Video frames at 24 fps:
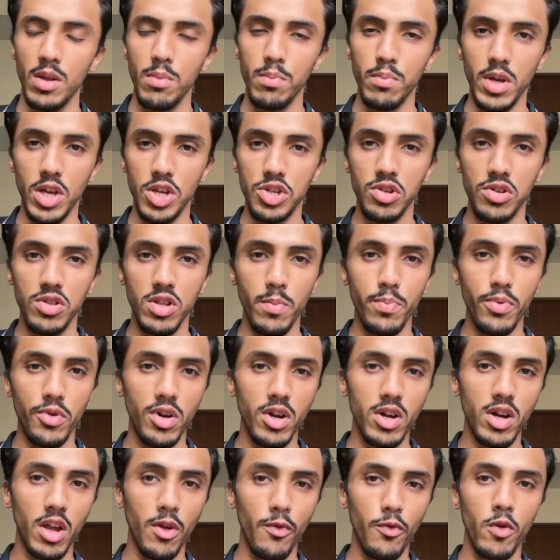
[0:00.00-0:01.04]
based on the
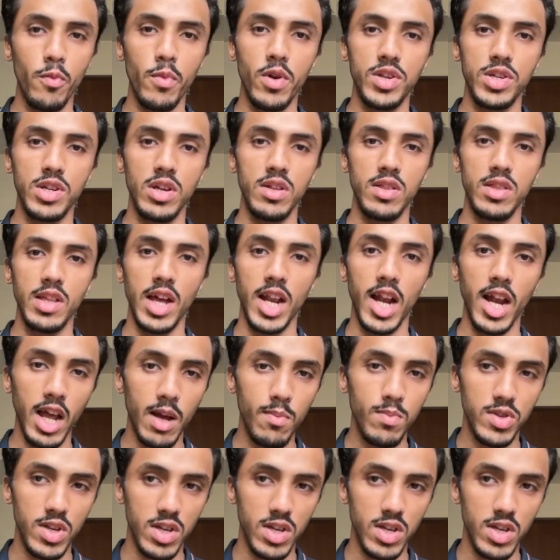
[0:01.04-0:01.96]
product information, the LLM